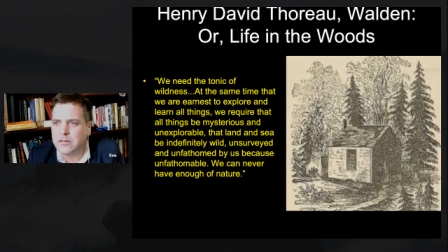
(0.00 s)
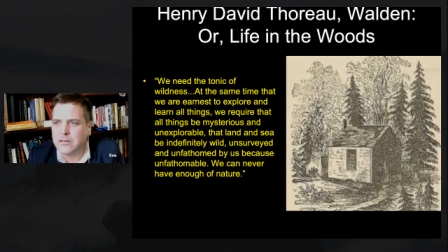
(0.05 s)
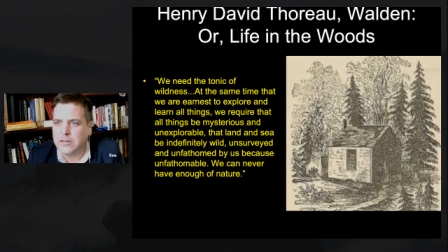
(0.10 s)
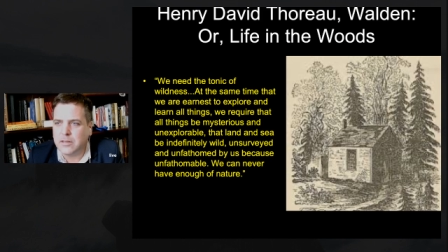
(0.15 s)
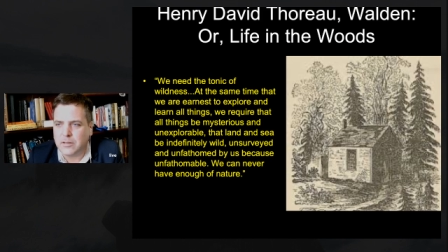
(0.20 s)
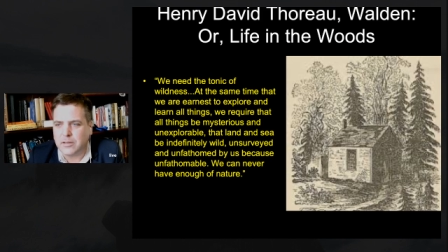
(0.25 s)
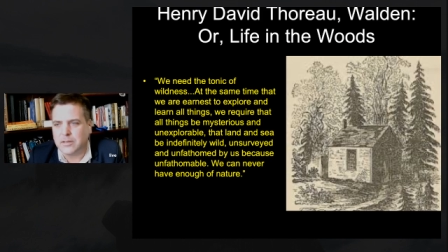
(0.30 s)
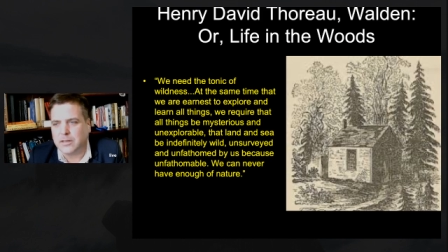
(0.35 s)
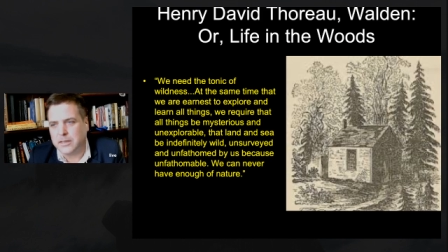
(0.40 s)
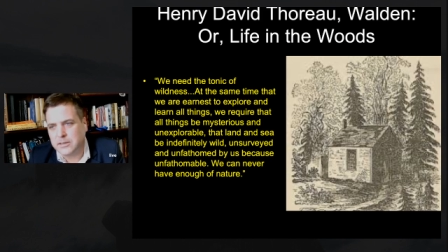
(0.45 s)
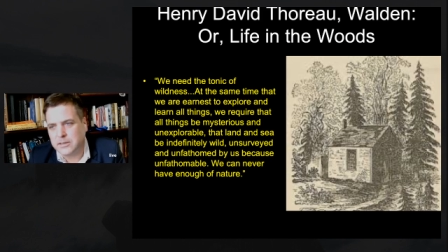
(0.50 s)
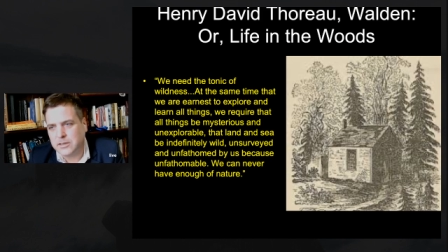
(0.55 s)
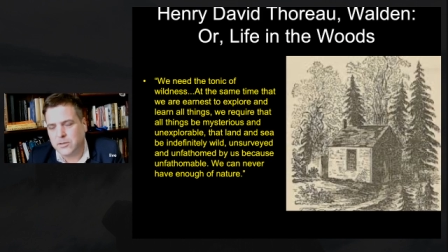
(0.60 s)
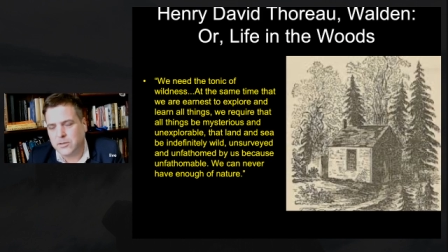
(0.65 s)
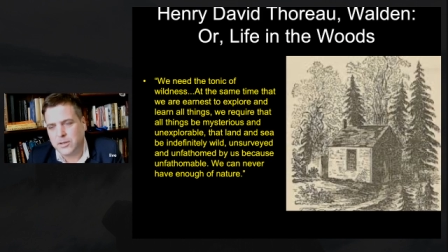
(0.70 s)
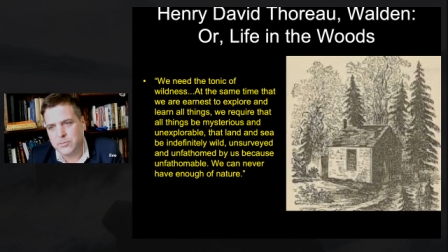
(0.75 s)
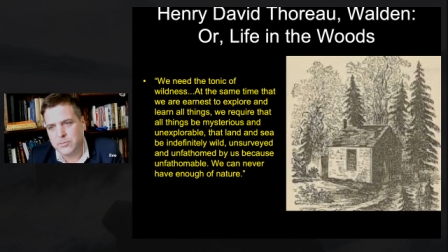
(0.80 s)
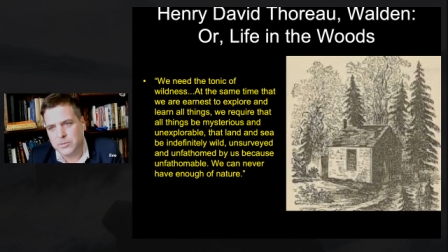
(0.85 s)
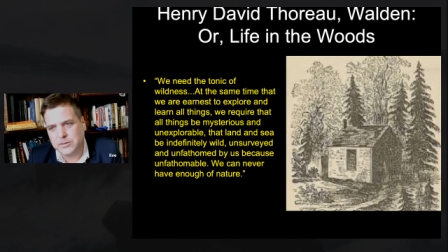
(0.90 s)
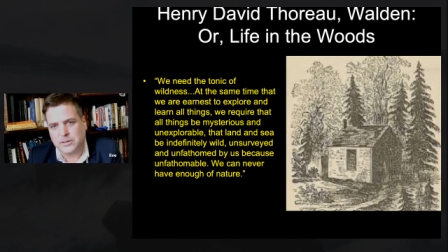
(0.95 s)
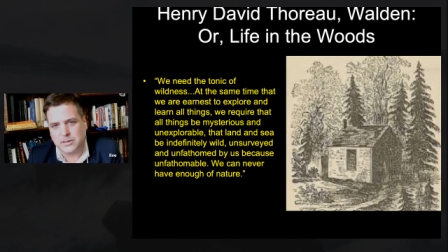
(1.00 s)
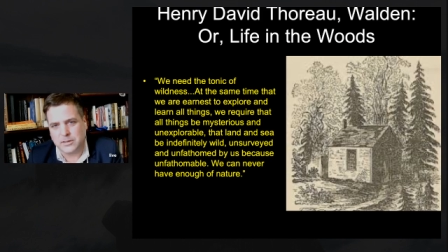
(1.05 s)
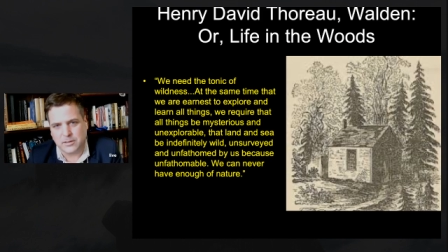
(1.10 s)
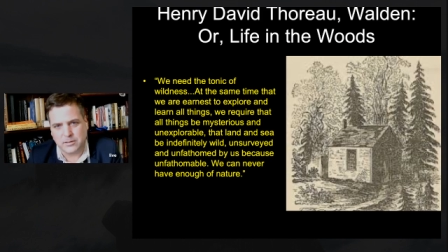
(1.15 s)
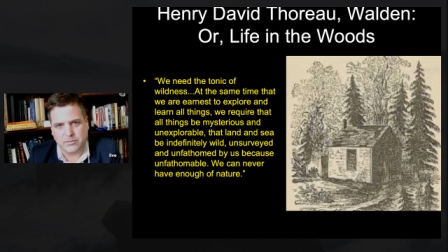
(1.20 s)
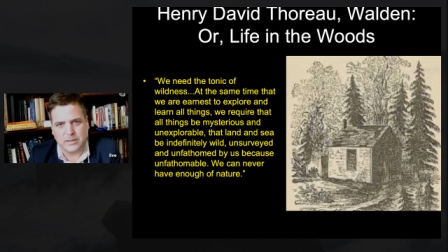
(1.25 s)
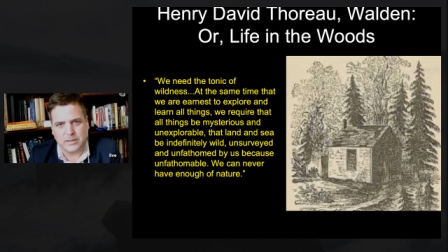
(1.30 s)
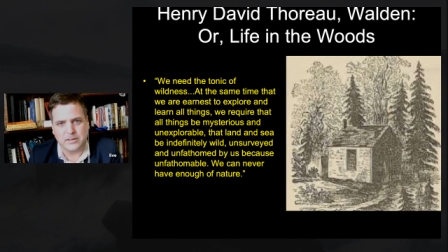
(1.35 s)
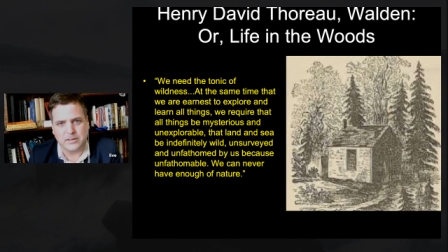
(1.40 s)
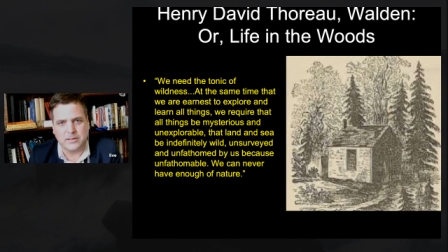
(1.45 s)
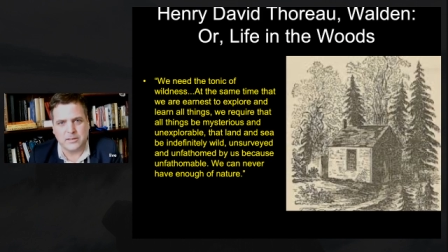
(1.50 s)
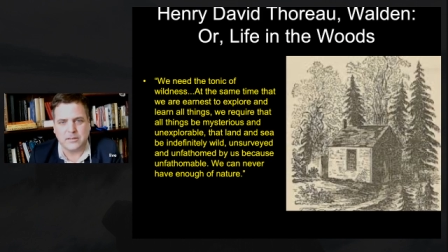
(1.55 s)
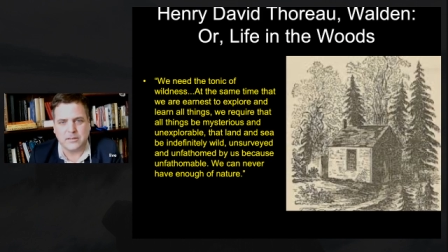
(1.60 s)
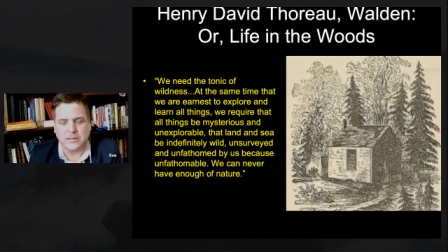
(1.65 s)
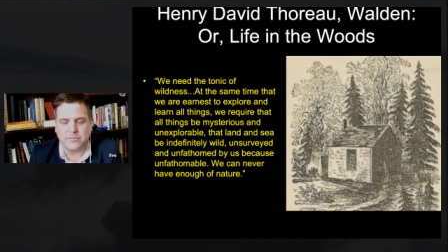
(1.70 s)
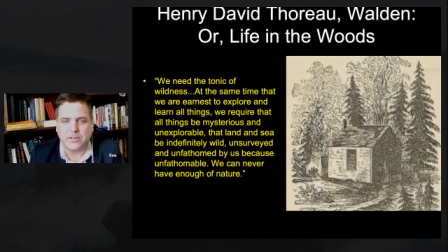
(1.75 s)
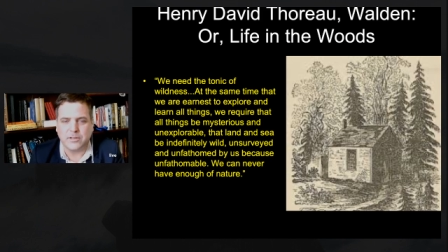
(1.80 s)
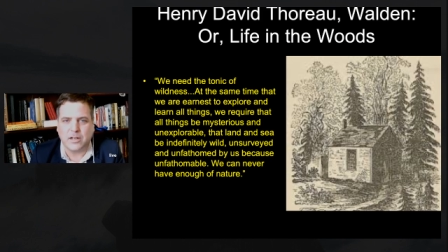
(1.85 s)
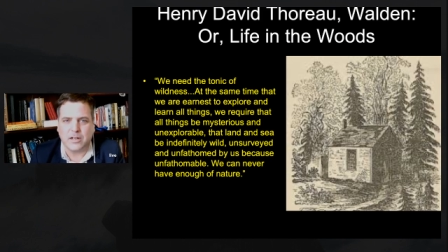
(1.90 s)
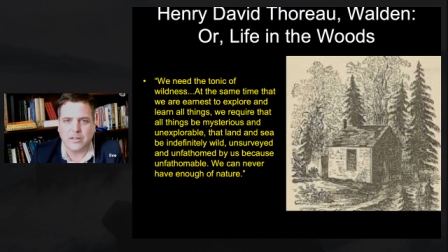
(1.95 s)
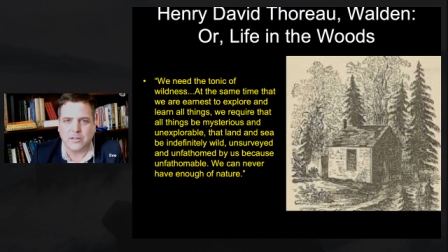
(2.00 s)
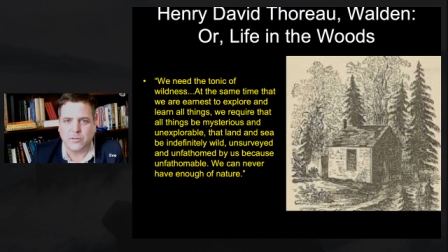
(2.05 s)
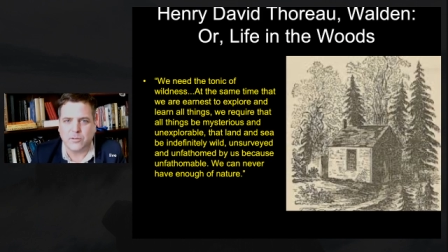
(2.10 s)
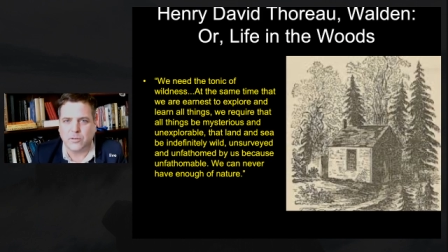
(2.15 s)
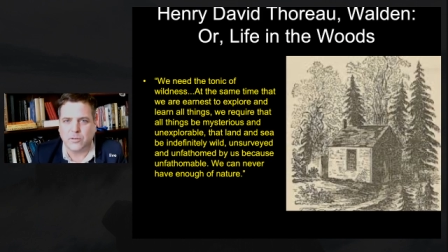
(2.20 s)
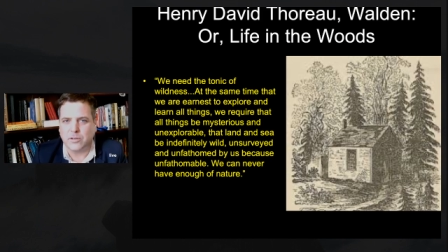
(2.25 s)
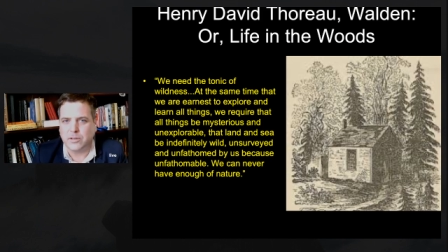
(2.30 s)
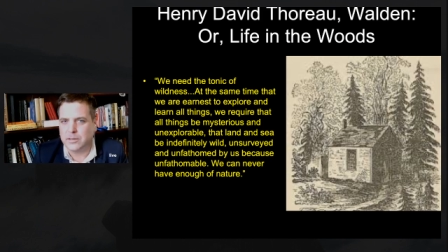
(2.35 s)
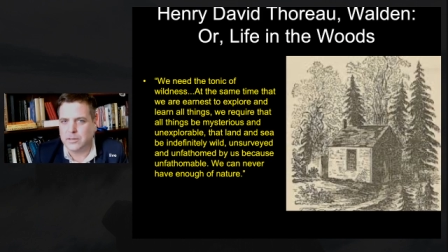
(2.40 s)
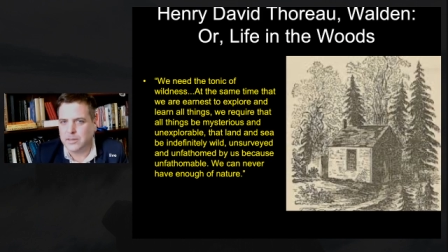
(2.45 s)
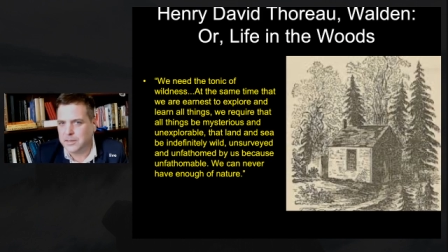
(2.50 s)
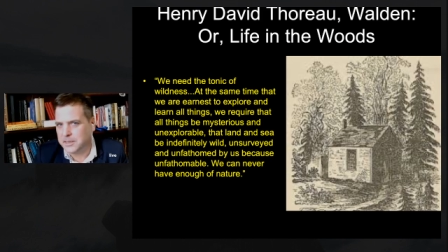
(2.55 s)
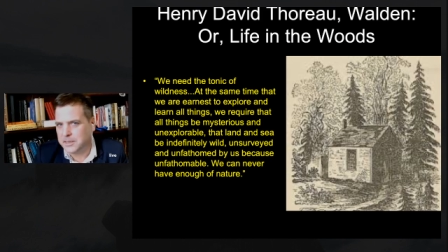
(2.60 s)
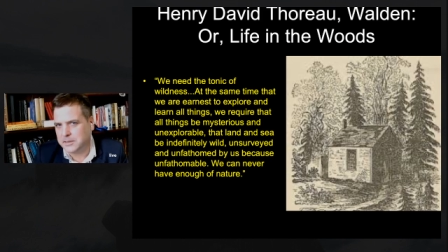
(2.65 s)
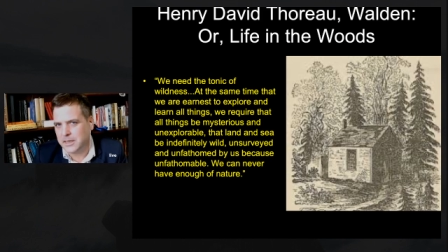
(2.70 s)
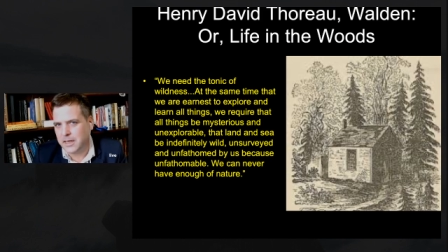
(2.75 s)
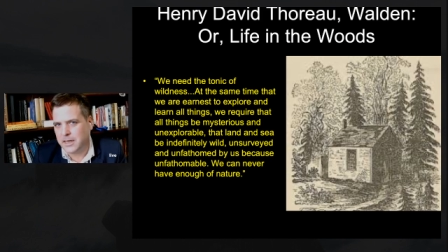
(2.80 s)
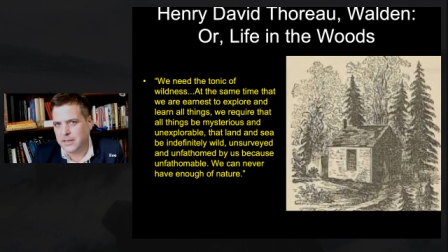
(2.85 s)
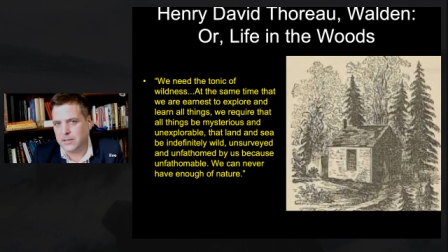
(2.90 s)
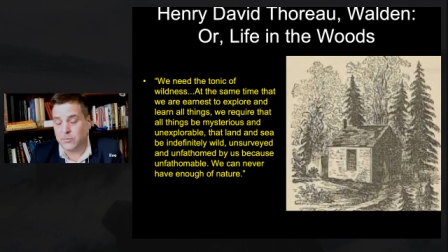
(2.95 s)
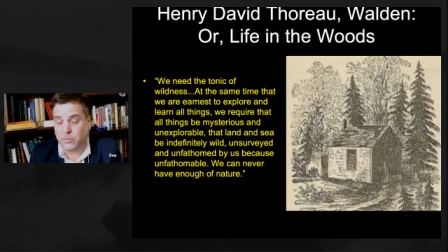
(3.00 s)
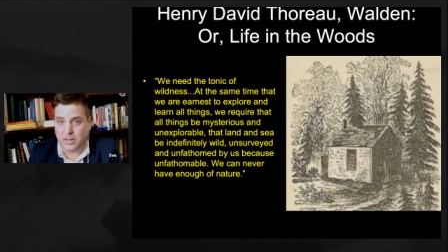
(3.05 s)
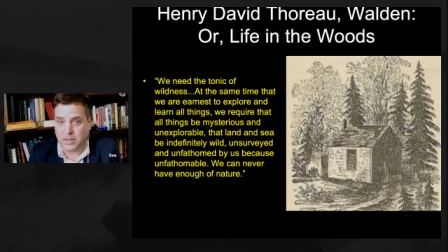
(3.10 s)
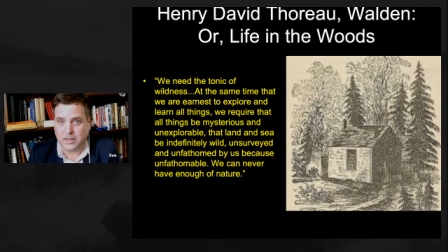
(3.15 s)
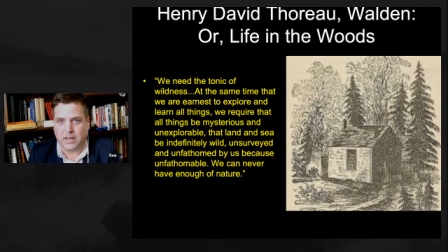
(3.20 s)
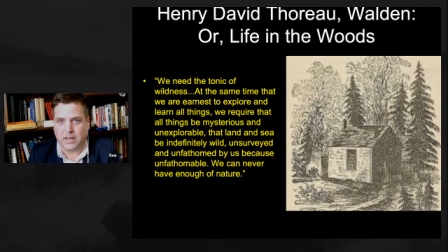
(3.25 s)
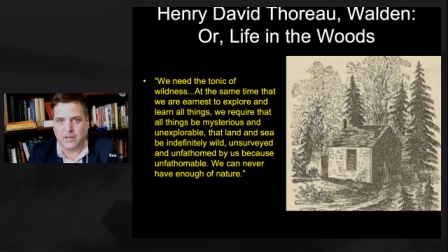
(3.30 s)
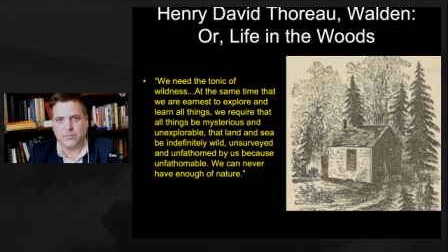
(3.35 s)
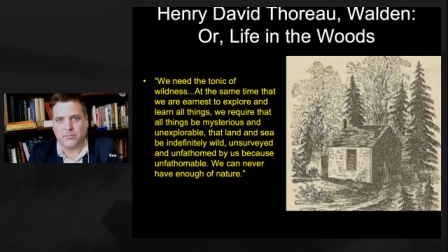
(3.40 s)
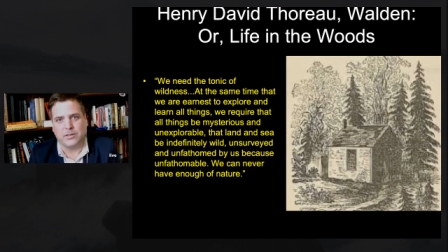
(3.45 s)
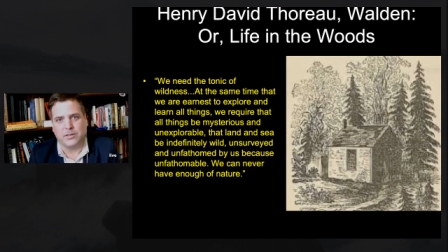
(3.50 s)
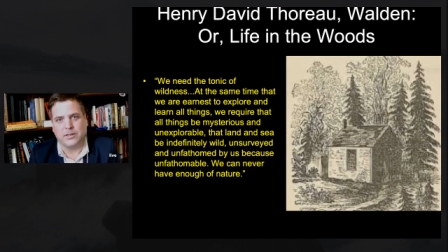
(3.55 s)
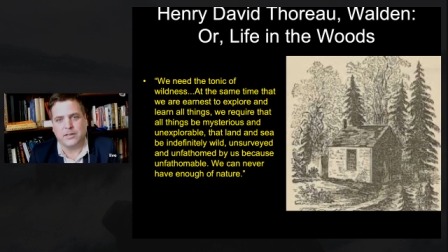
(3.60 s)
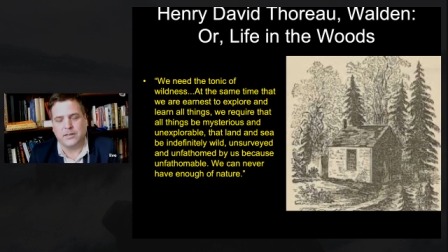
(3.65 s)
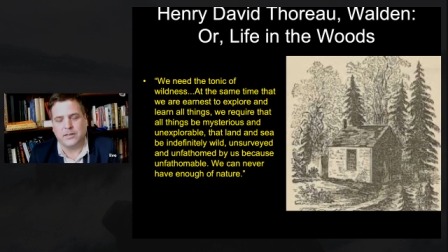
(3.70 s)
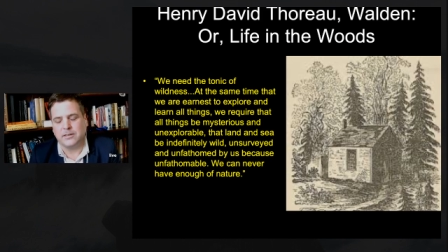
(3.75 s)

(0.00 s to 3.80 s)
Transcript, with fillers: okay, so he was a resident of Concord, and he decided, well, I really,